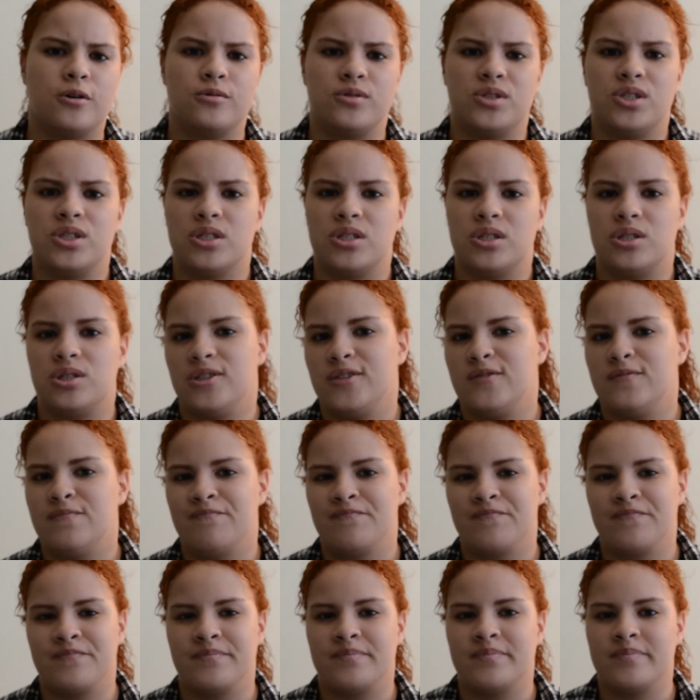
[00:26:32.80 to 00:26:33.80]
just,
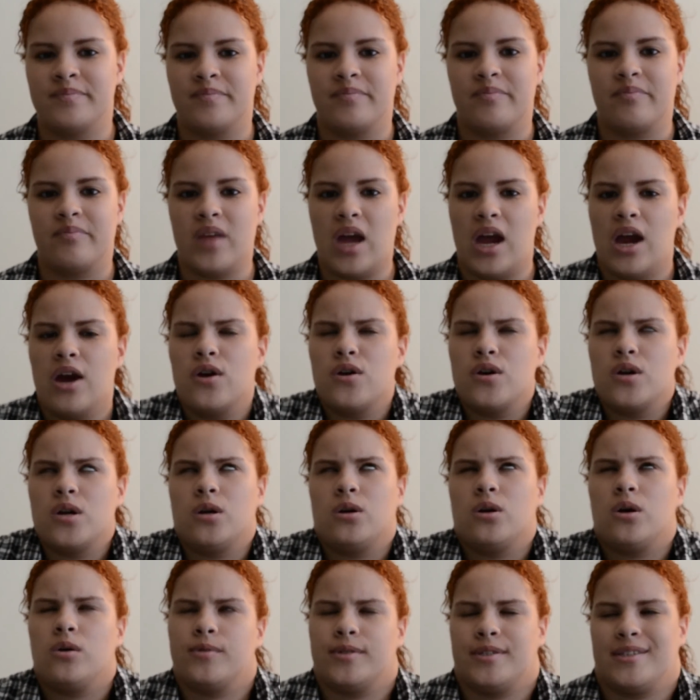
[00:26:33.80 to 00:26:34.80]
I already
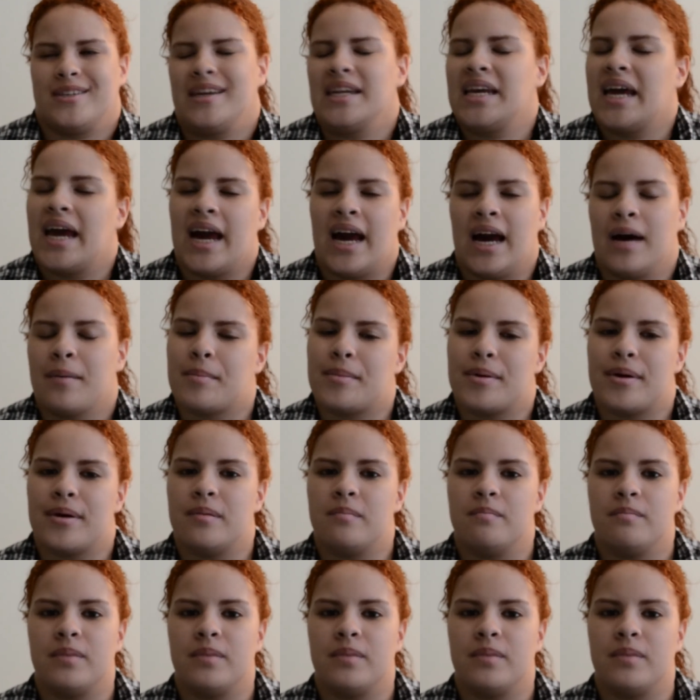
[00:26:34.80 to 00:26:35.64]
know what's going to happen,